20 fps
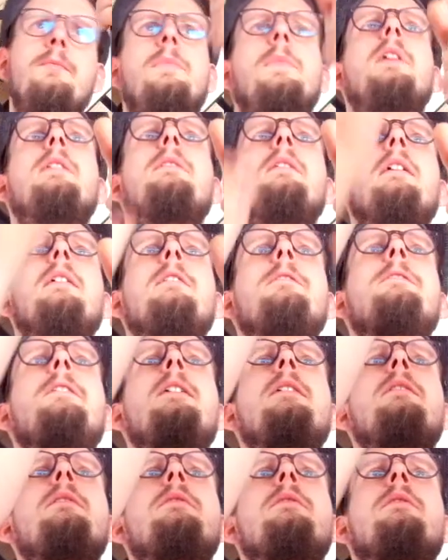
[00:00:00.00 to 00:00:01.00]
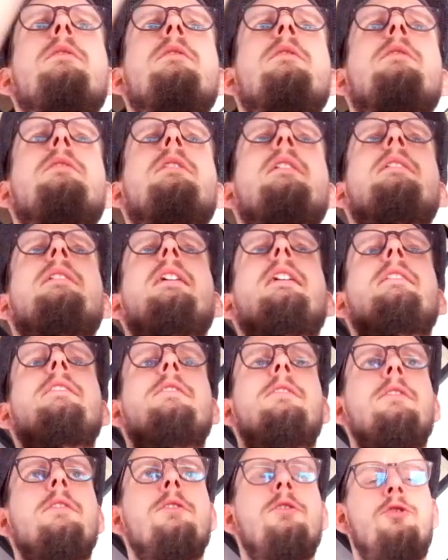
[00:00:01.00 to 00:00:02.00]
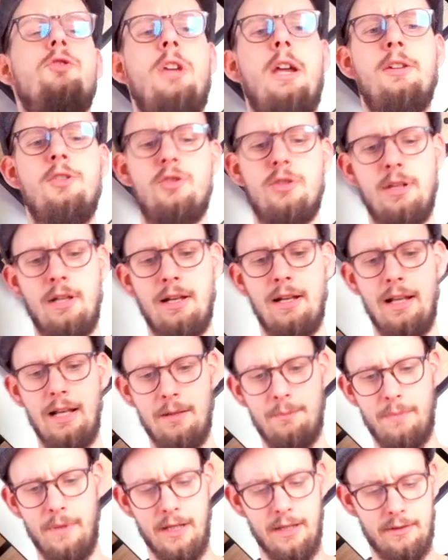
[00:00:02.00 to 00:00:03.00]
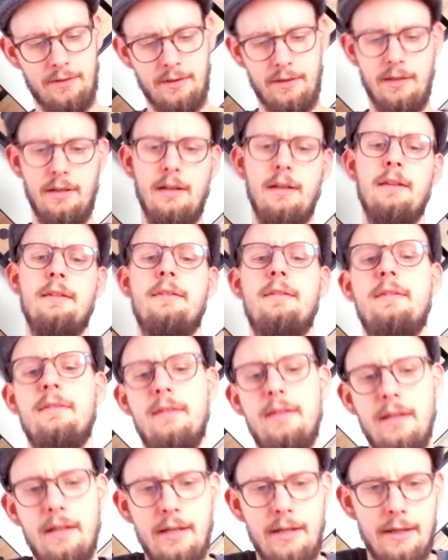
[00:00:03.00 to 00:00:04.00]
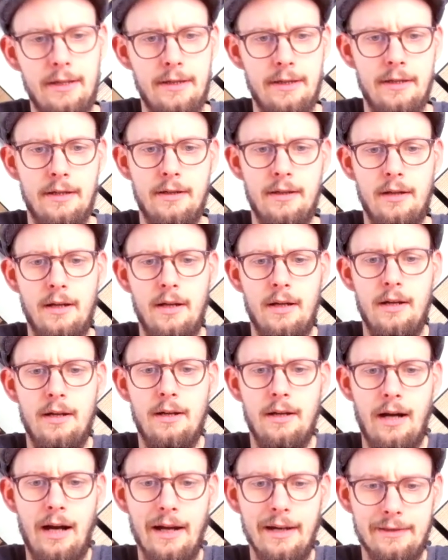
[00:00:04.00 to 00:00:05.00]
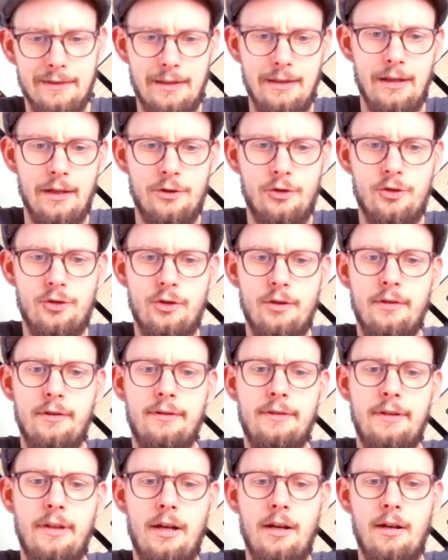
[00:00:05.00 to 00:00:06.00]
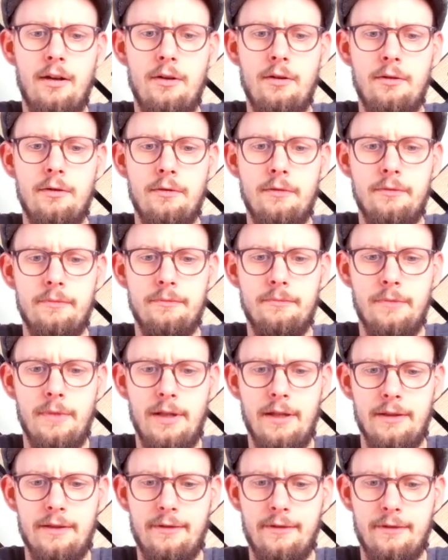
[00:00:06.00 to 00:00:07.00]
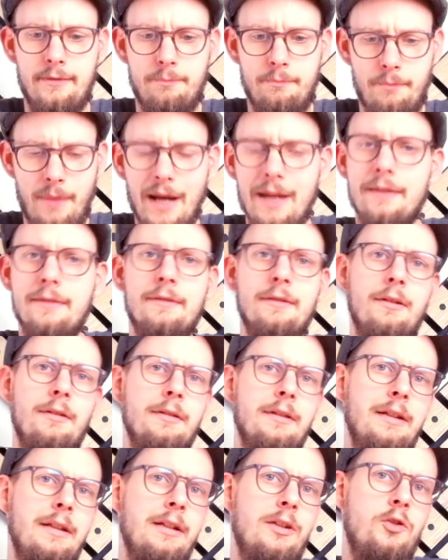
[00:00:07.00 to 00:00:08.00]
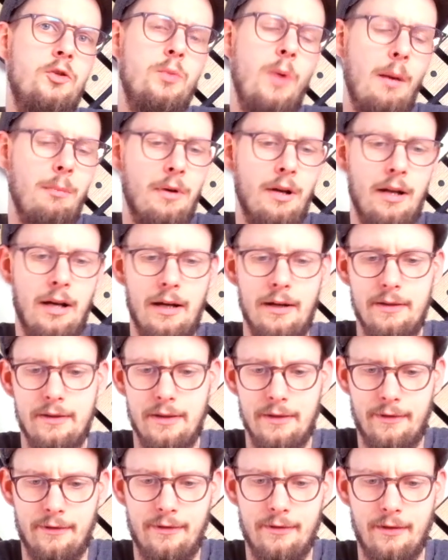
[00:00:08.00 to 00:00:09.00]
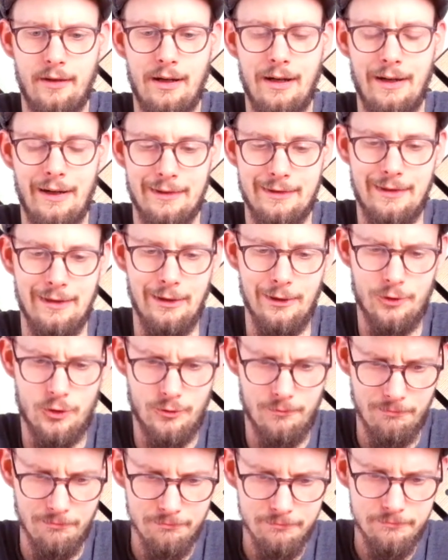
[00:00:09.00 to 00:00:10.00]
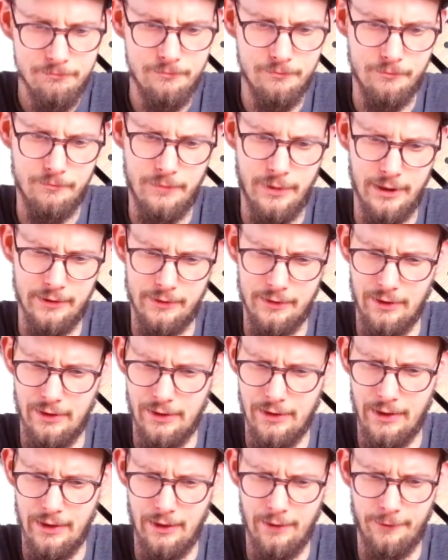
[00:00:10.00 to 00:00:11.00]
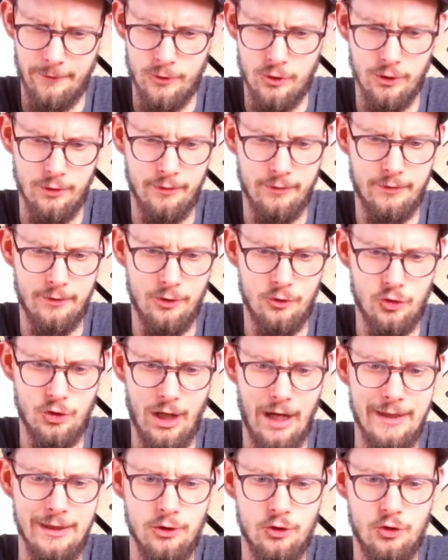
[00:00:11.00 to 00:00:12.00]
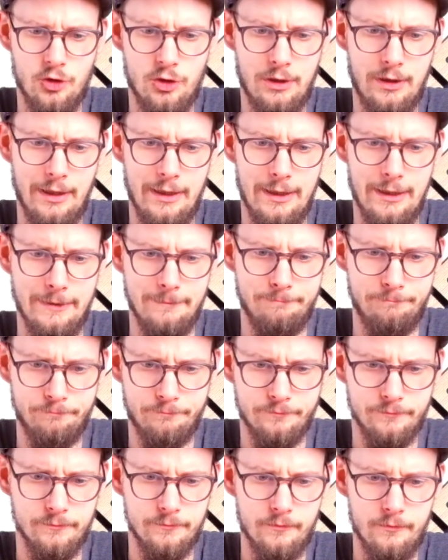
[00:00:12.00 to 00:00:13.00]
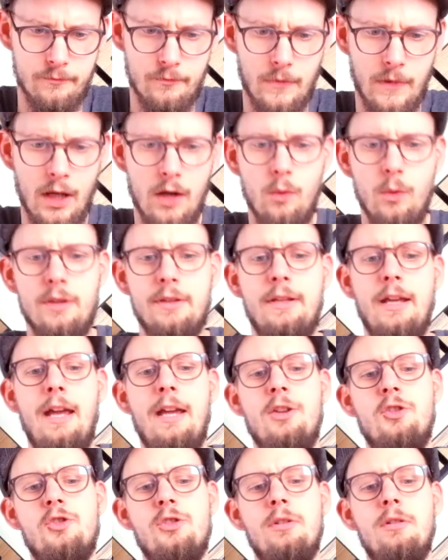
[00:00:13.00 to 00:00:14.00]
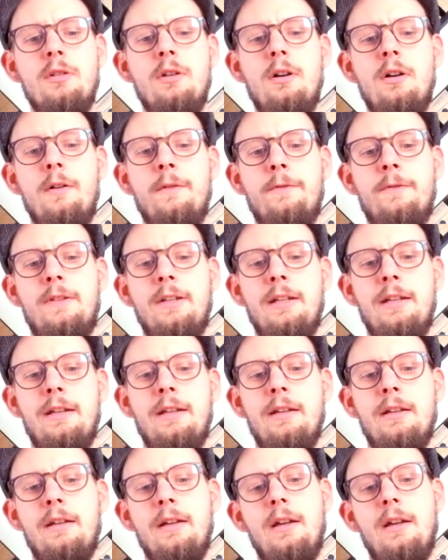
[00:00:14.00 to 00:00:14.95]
Another thing that has changed a little bit is the hi-hat clutch. So it's based on the treble hi-hat's hi-hat clutch, but I have just changed the orientation of the